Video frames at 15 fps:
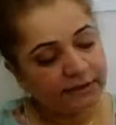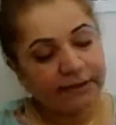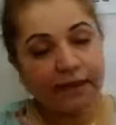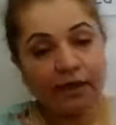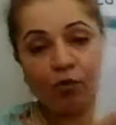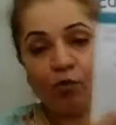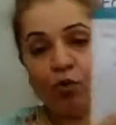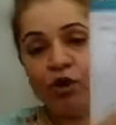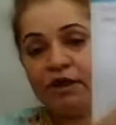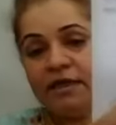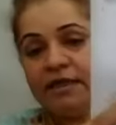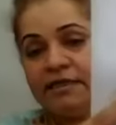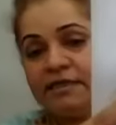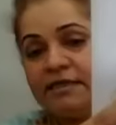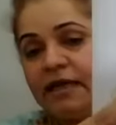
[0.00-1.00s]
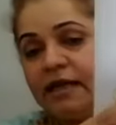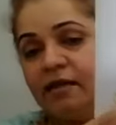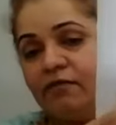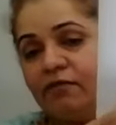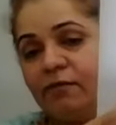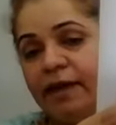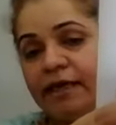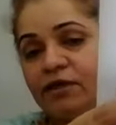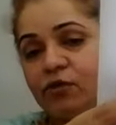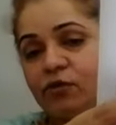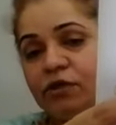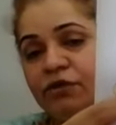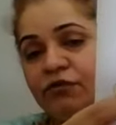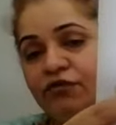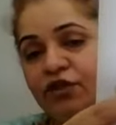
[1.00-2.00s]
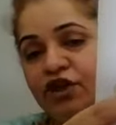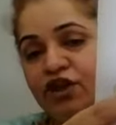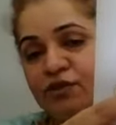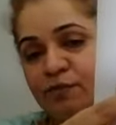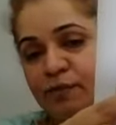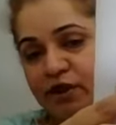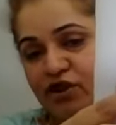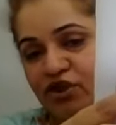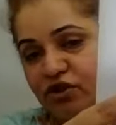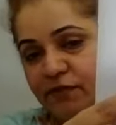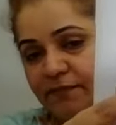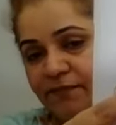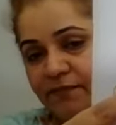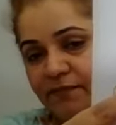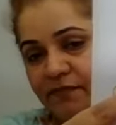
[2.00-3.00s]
Now, what is the alphabet on the first picture?